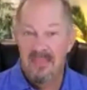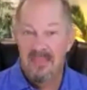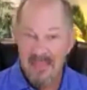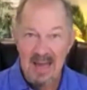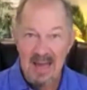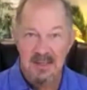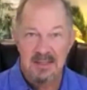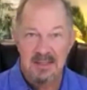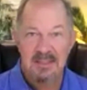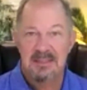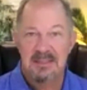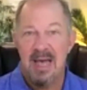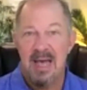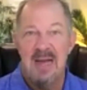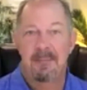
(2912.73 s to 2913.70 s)
That
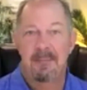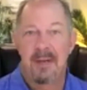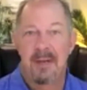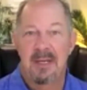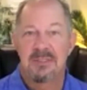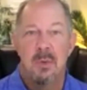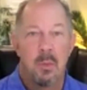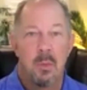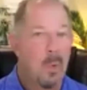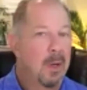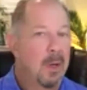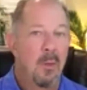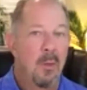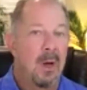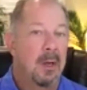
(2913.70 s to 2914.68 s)
is
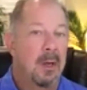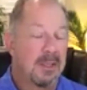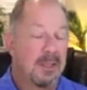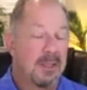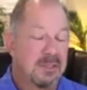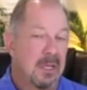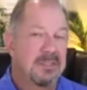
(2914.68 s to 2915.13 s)
Database 101.